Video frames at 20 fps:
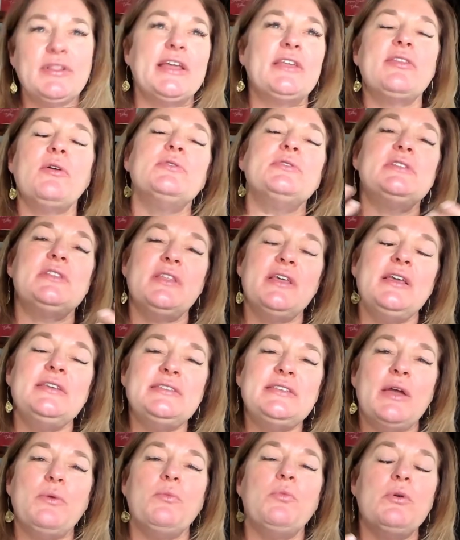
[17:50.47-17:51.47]
Like those
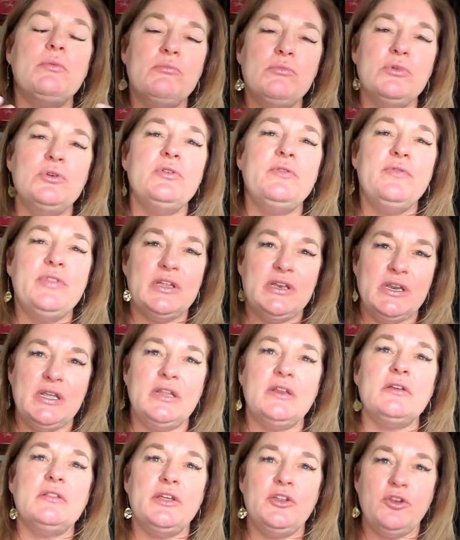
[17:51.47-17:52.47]
things that will move the
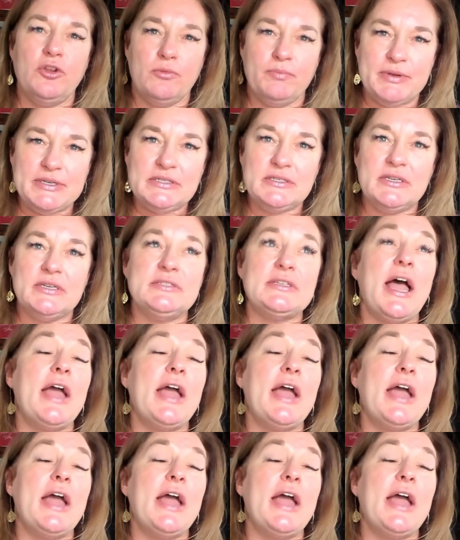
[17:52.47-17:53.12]
needle in your business.